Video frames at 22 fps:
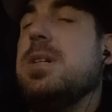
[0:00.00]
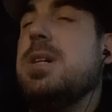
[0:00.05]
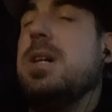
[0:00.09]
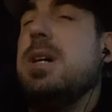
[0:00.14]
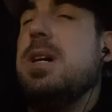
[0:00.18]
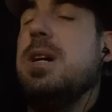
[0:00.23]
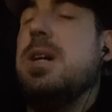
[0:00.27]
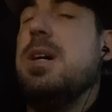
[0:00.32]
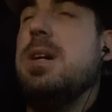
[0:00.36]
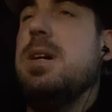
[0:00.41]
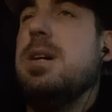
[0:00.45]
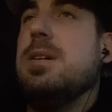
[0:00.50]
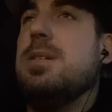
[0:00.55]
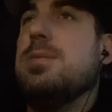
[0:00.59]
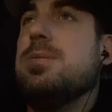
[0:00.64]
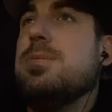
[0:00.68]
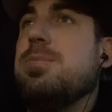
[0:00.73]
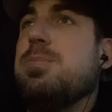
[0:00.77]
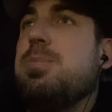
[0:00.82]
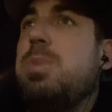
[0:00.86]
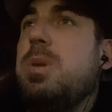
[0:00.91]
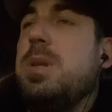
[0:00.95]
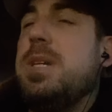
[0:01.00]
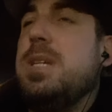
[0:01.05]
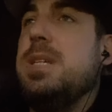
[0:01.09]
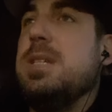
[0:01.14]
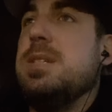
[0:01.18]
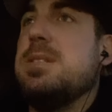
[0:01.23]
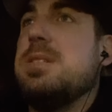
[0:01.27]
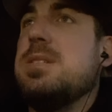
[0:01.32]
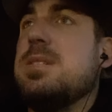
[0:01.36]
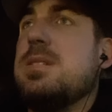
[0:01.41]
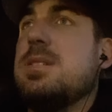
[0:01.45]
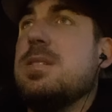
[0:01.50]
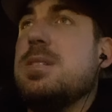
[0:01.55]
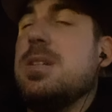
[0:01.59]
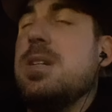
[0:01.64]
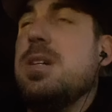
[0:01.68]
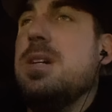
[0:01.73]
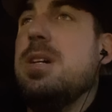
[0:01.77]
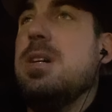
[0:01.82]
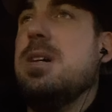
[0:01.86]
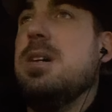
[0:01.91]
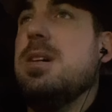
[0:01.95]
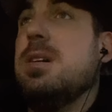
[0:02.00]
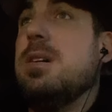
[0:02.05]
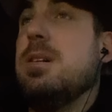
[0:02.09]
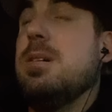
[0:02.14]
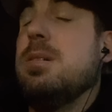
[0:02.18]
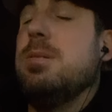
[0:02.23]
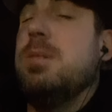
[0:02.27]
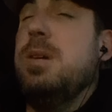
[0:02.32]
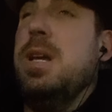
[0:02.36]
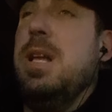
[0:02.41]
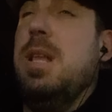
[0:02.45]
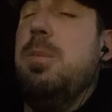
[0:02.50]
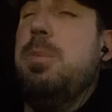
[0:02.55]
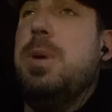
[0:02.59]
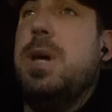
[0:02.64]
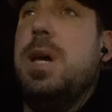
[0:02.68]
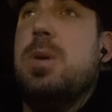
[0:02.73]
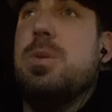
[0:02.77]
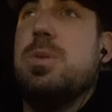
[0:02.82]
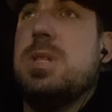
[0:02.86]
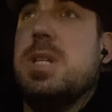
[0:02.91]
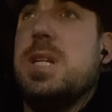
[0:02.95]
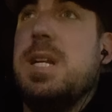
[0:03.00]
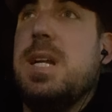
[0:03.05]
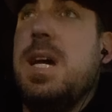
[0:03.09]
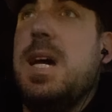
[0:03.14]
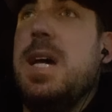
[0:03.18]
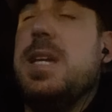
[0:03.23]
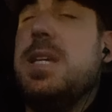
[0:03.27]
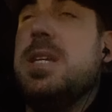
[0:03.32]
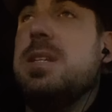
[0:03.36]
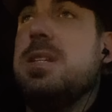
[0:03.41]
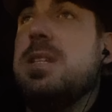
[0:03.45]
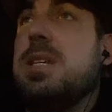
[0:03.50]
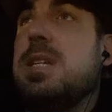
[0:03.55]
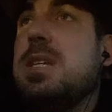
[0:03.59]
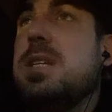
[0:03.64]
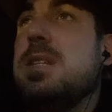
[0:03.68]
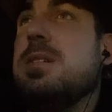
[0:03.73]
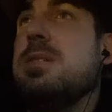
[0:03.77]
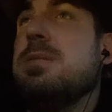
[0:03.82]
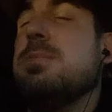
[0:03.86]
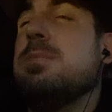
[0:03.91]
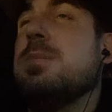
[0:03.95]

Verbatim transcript: um, please uh, help out a guy in need.